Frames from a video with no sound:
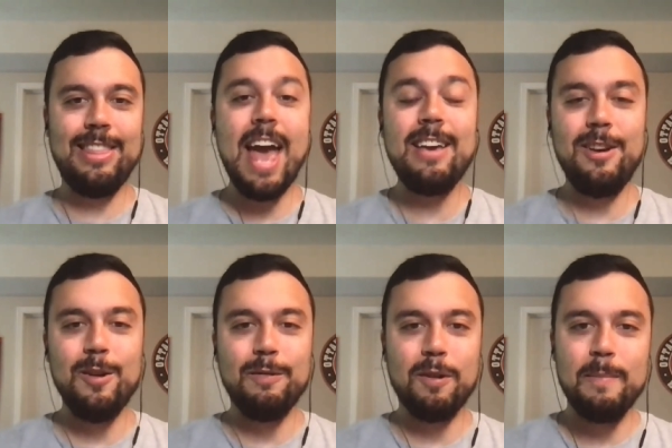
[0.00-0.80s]
Thank
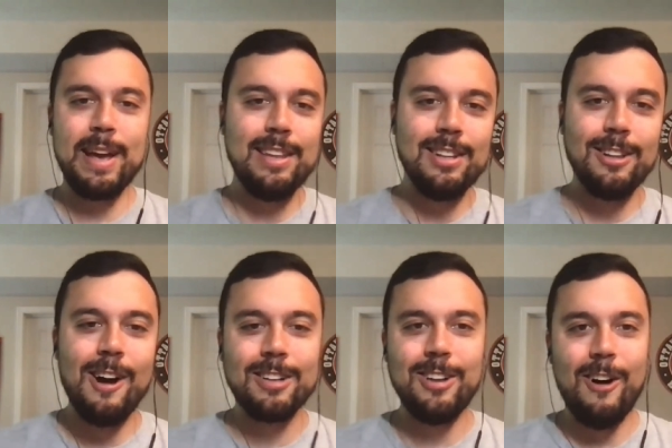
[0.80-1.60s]
you for making the
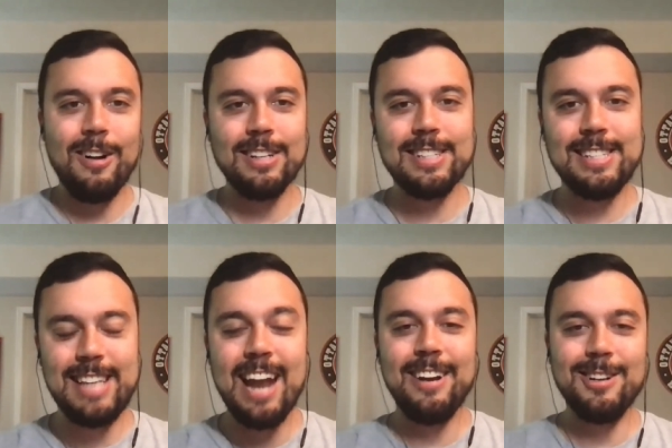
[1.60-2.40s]
Locked On
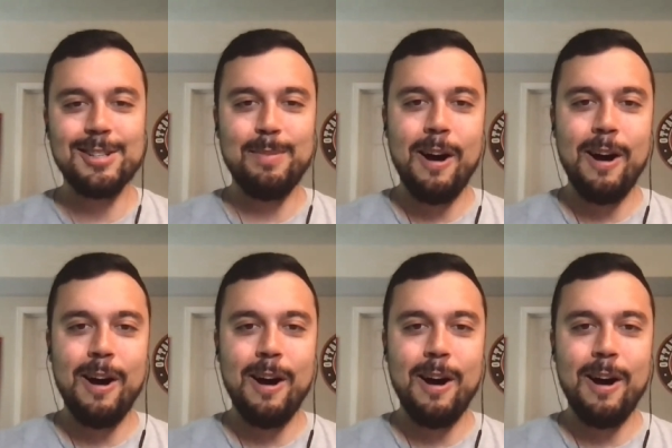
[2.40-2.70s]
Senators